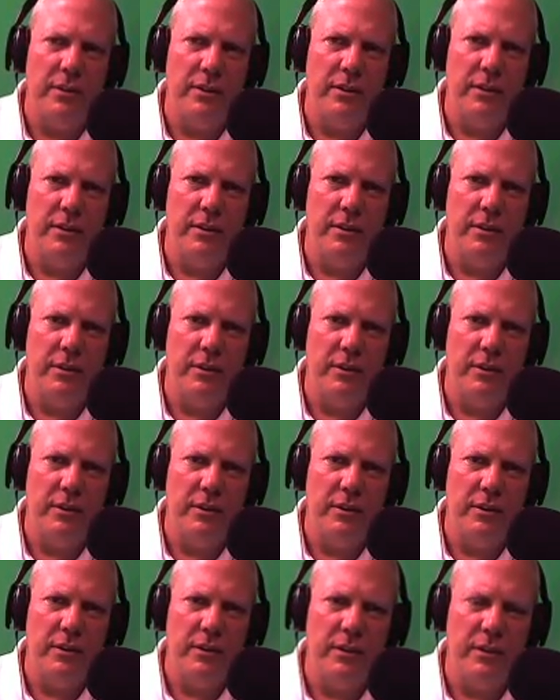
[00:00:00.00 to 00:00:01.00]

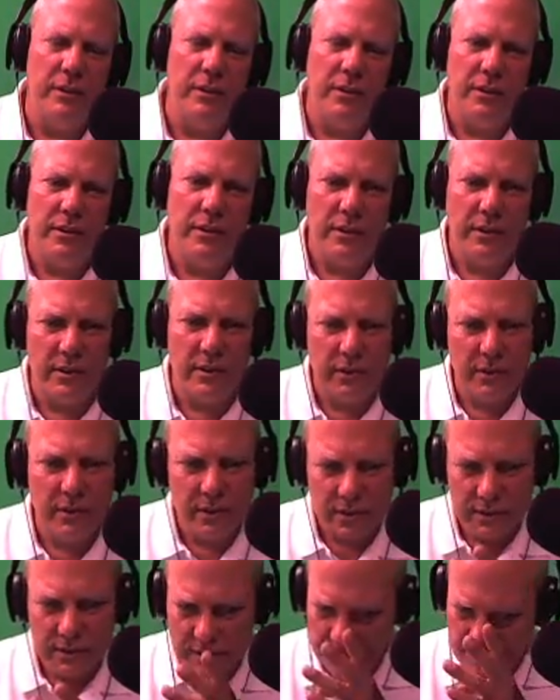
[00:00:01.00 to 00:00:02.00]

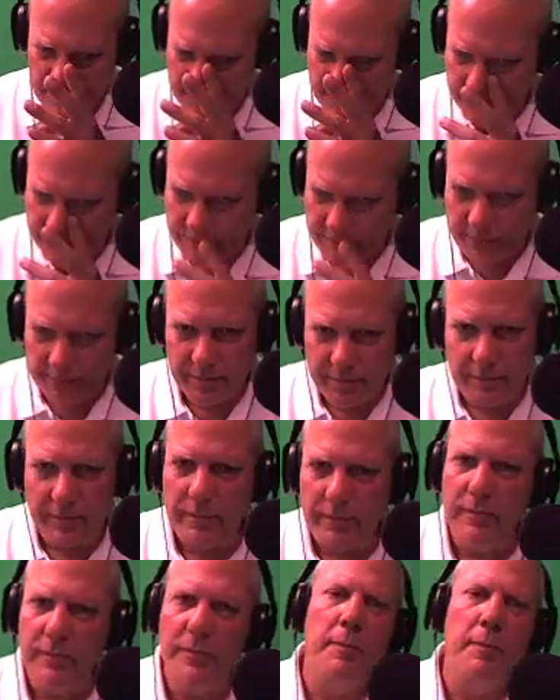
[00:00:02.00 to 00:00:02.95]
No one is speaking in this clip.